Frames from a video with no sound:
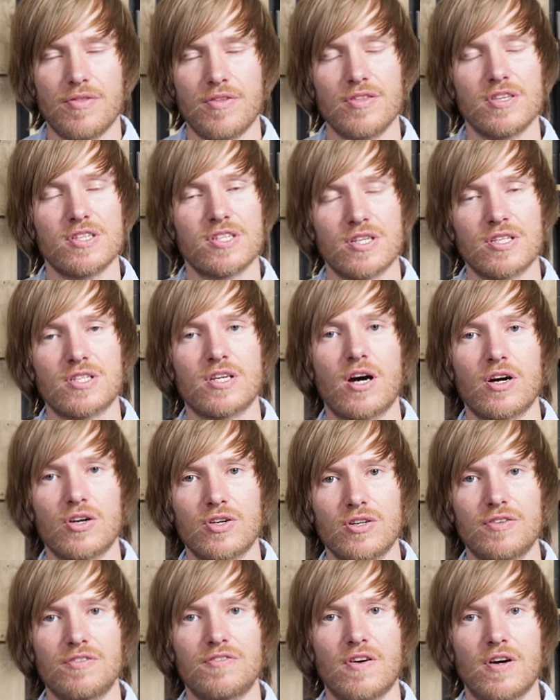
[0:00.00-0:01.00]
I think this guitar
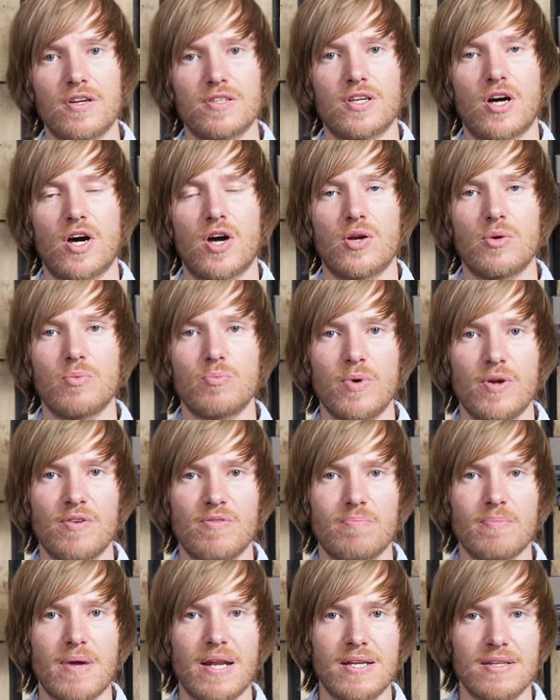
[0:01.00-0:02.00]
could find a home
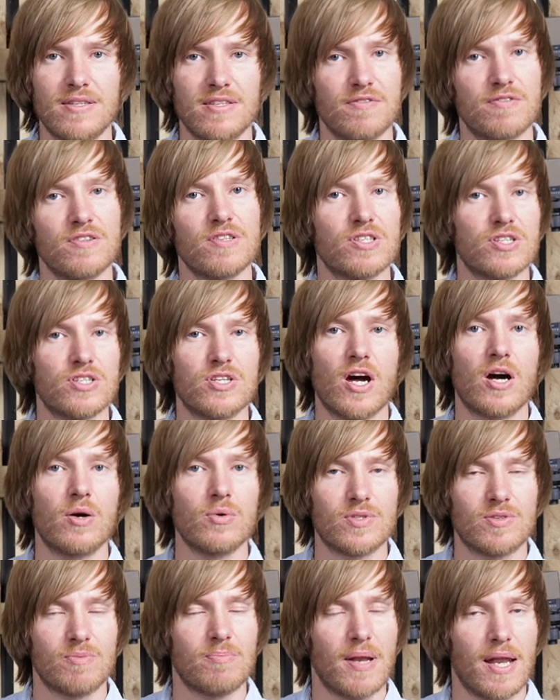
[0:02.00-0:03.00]
with many different
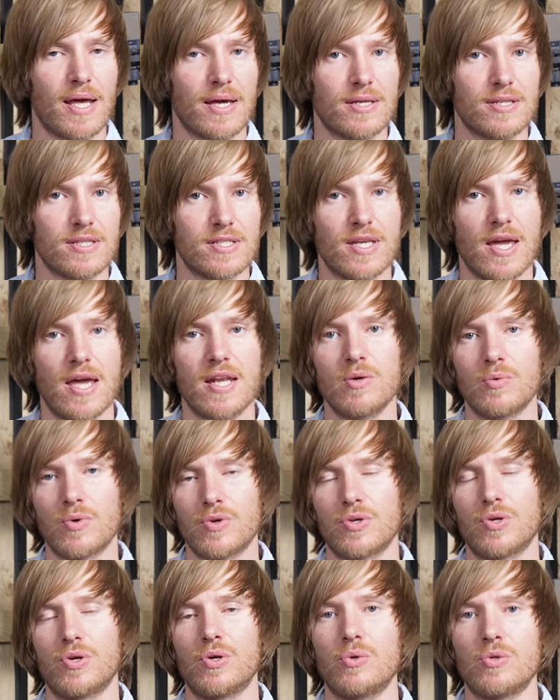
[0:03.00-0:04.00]
styles of players.
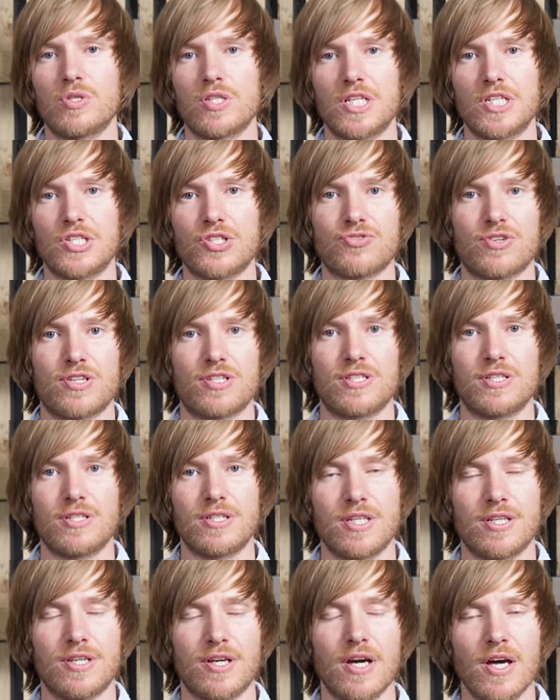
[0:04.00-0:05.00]
Anyone who's interested in